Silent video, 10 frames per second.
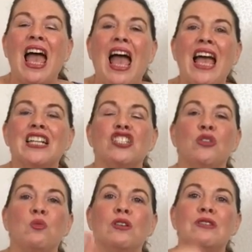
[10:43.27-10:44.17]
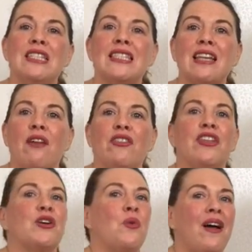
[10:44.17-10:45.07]
and you will discover
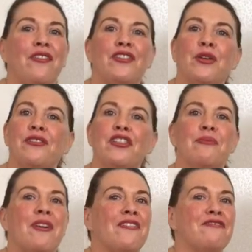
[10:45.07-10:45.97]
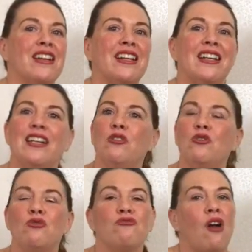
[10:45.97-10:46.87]
that quite a few of them have written
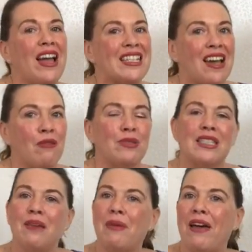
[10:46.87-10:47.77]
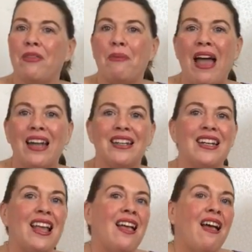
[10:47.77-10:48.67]
little write-ups about the pattern,